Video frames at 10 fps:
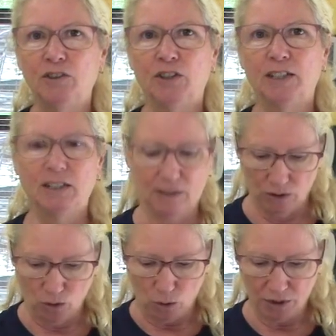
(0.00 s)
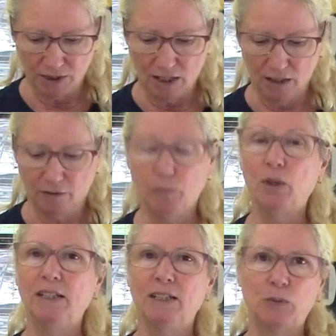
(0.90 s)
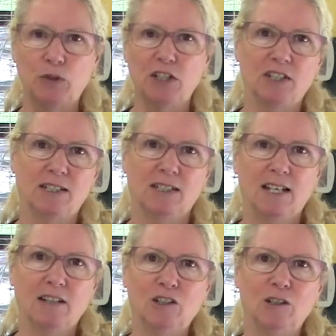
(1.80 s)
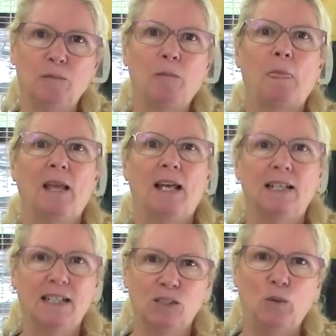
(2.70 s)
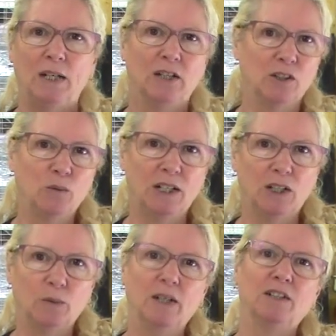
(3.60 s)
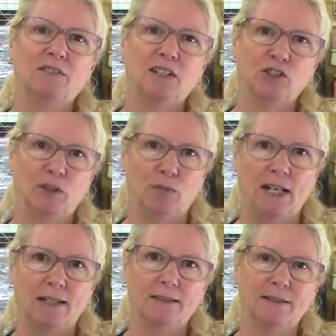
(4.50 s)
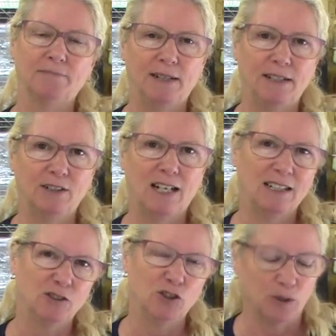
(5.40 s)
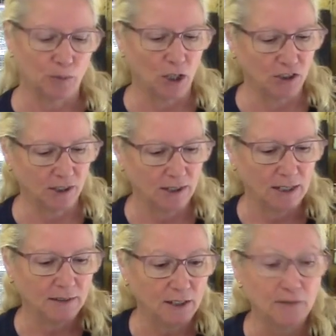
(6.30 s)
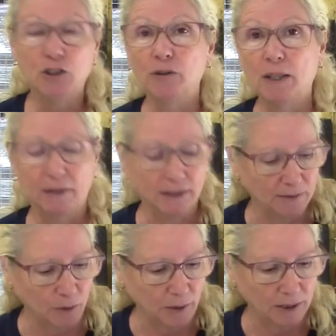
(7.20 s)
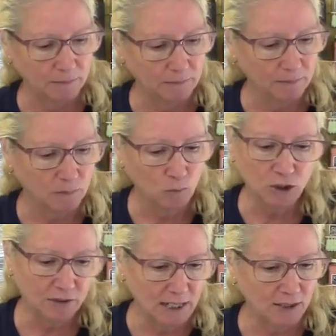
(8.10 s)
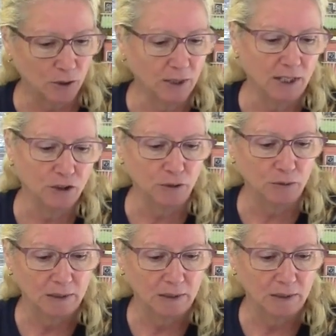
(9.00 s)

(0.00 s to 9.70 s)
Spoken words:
during the course of putting this project together, it gets weaker and weaker and weaker and eventually breaks. Then you kind of lose the project. Then you have to do something different with it. Oops, that's okay too.